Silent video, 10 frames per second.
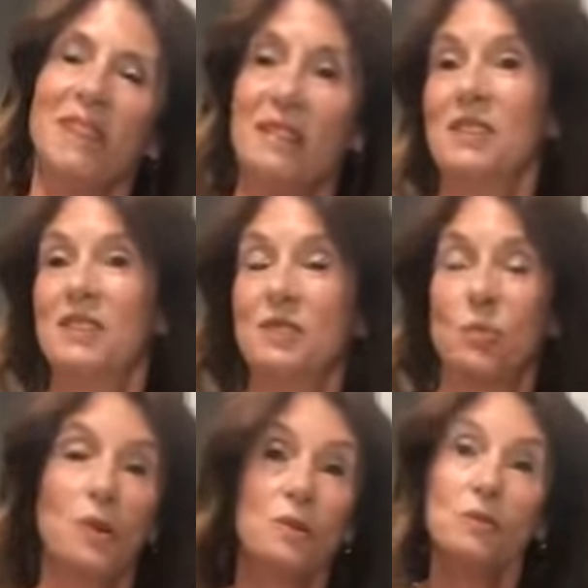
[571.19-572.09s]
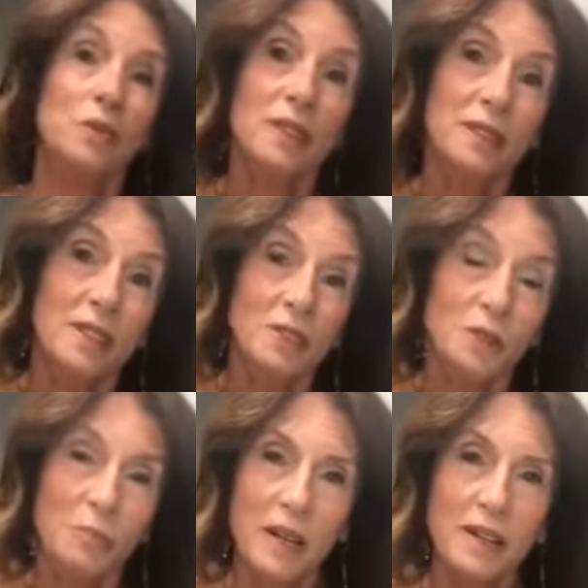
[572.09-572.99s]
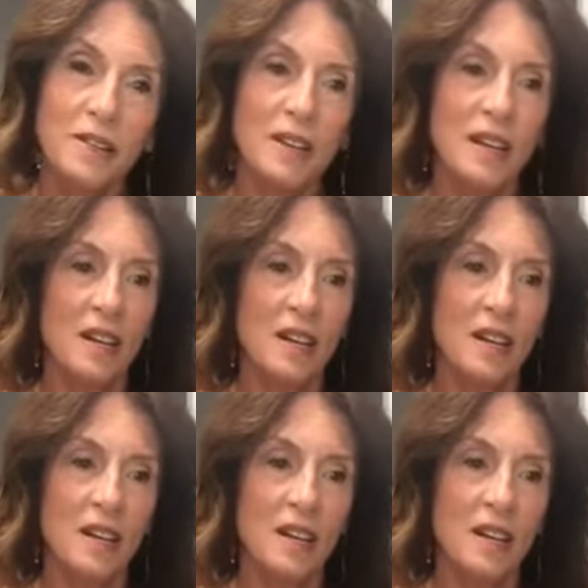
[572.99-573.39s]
I think it's wonderful that they do it better.